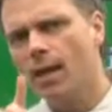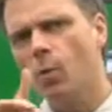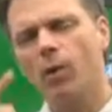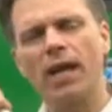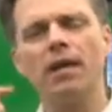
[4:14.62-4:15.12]

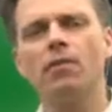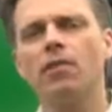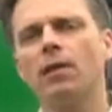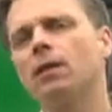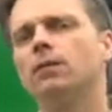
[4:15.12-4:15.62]
When I
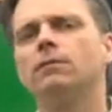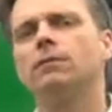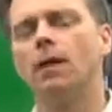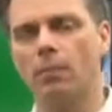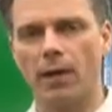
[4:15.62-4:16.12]
think of
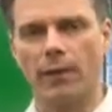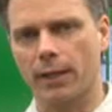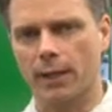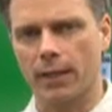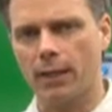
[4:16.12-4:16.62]

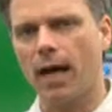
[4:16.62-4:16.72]
America,